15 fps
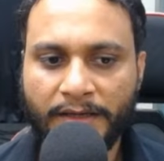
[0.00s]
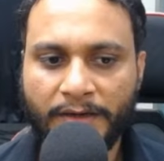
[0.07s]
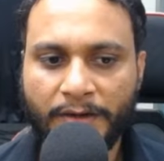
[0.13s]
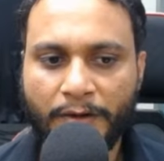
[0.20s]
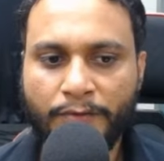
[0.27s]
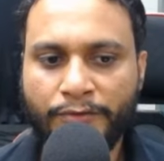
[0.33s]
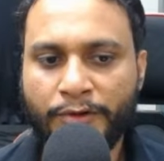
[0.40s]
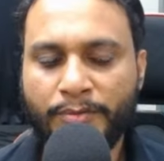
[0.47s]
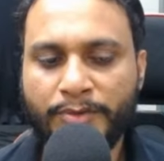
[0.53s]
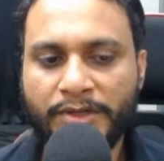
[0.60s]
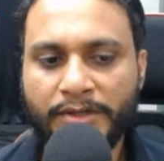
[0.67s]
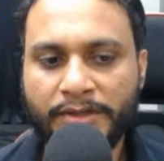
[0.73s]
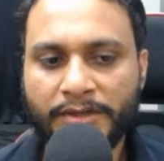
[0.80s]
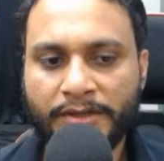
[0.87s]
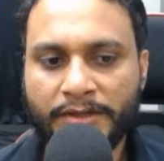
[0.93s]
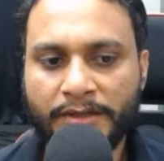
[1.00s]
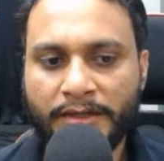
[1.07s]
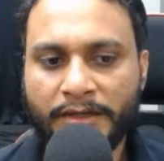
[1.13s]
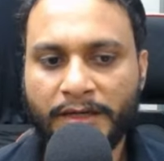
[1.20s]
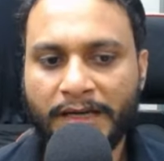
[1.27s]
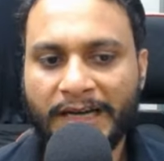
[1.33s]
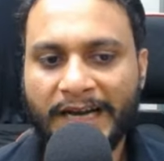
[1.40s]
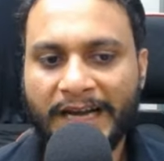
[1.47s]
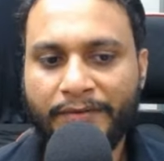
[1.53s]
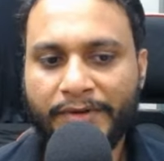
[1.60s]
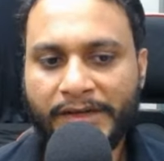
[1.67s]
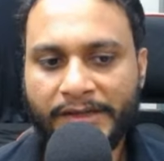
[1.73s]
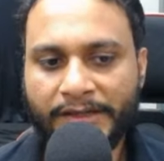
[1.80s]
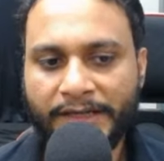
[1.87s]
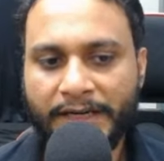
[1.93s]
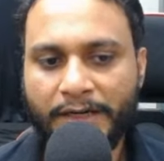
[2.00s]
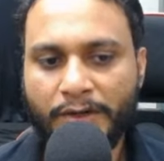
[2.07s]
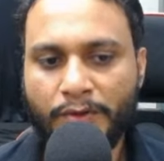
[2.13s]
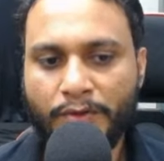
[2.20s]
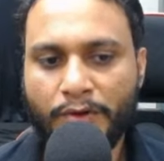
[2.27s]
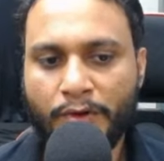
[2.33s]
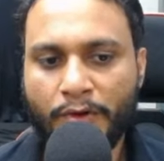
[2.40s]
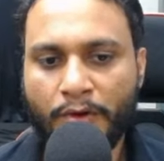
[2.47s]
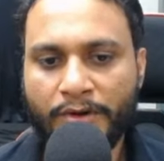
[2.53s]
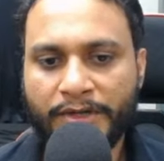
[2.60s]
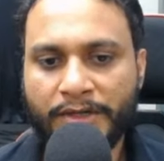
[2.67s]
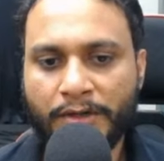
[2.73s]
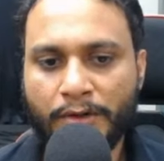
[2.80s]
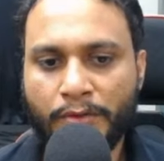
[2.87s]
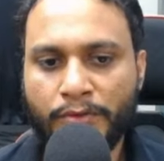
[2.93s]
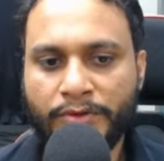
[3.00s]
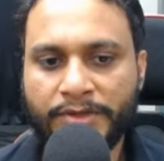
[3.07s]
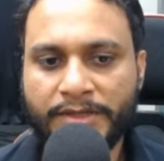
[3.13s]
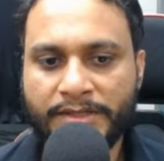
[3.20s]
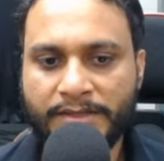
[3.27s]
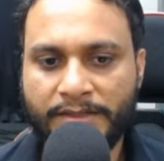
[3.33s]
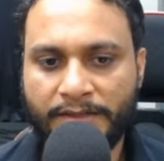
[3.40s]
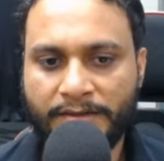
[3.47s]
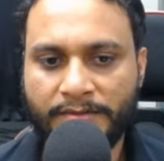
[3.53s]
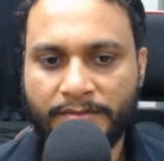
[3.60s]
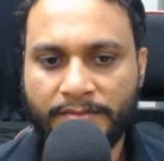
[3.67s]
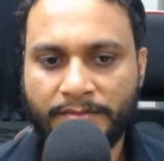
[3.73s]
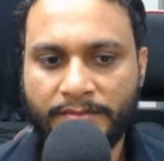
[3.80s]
Now from here, I will try to not include this C.